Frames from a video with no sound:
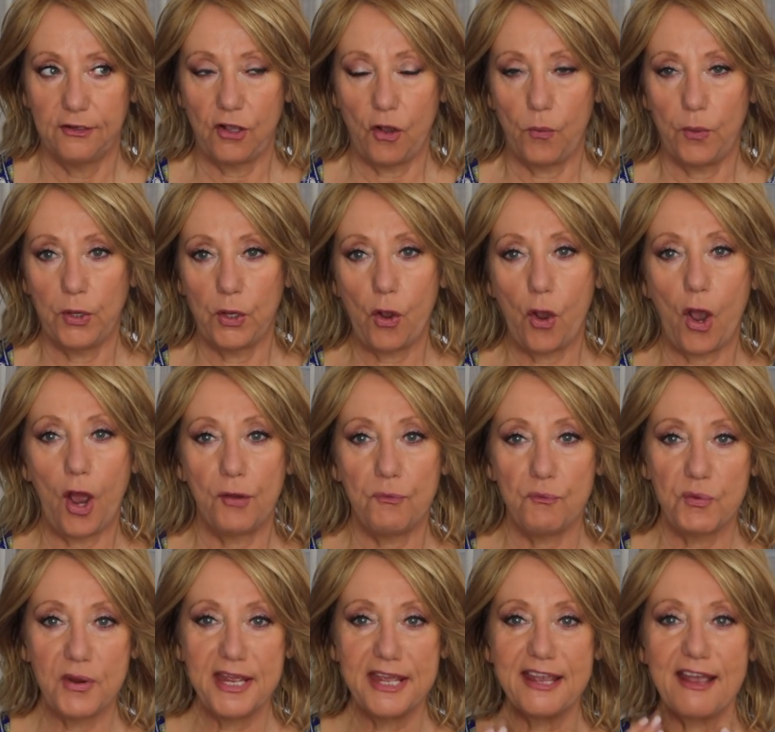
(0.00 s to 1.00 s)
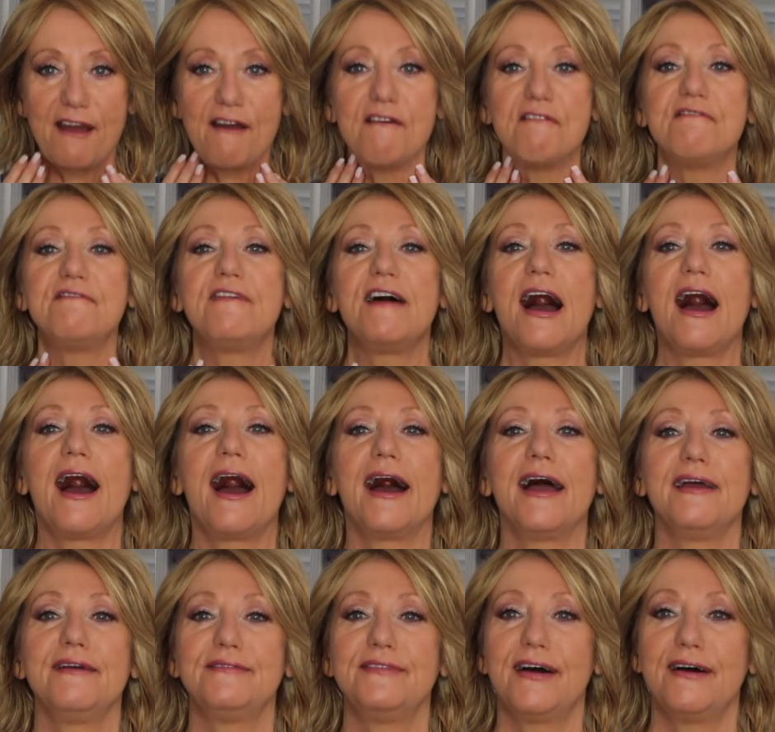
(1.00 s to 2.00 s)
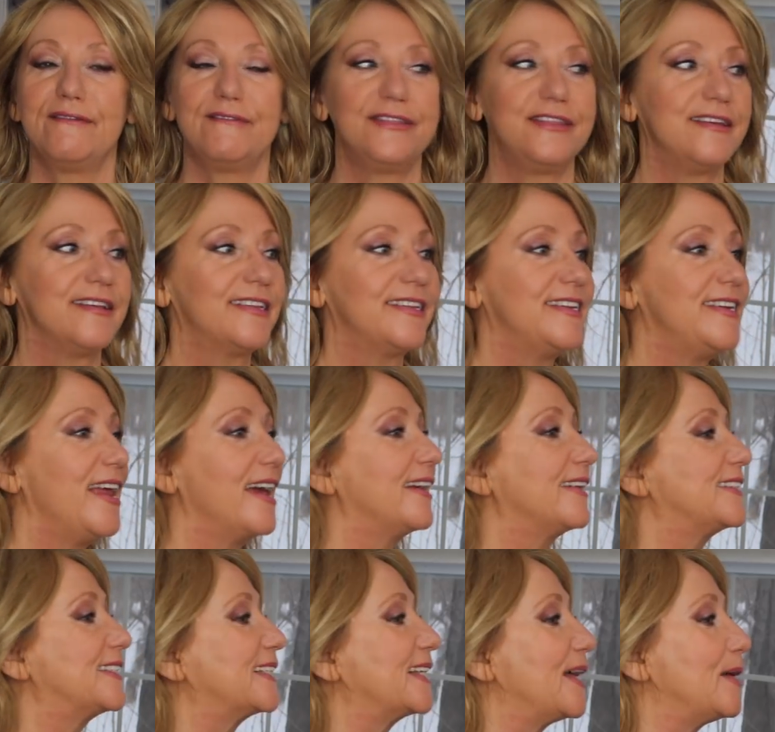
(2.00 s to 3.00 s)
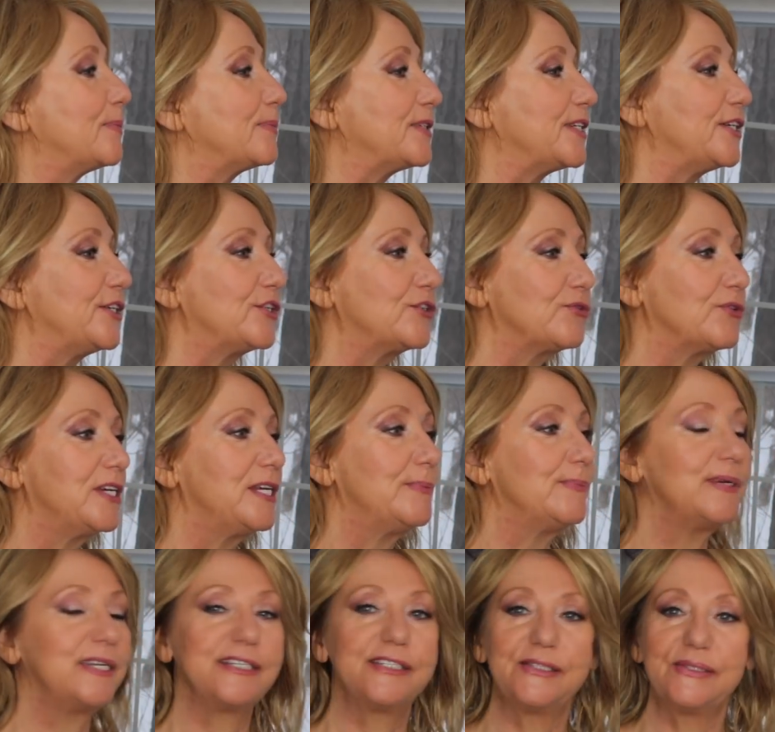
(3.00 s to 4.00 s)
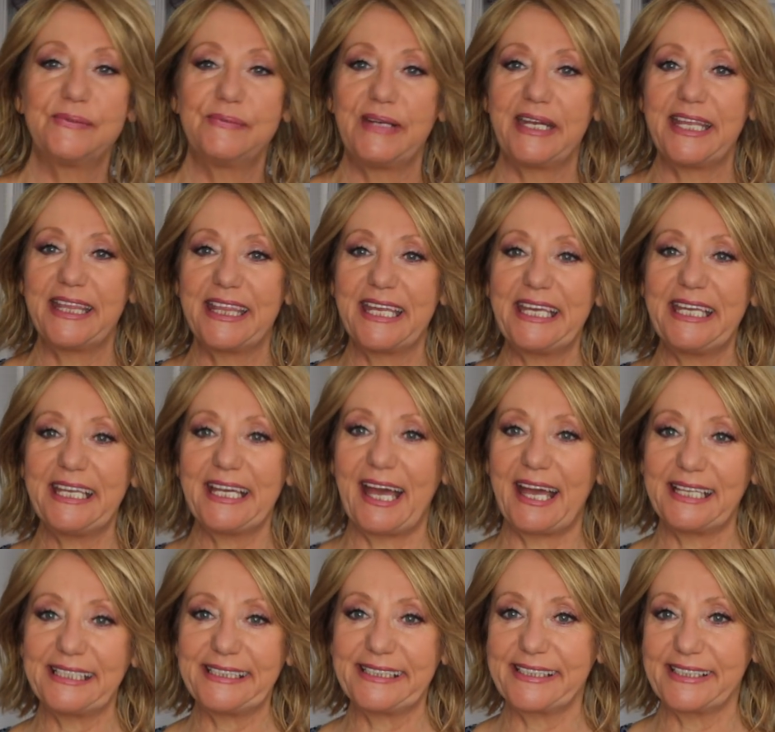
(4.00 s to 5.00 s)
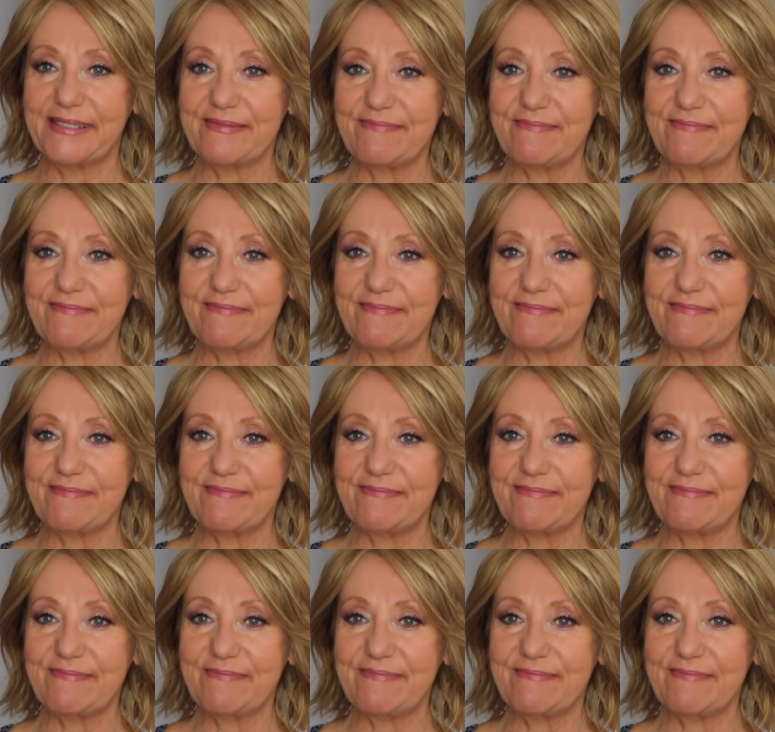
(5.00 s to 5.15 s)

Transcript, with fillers: going on week five of this neck sculpting treatment. What do you think, guys?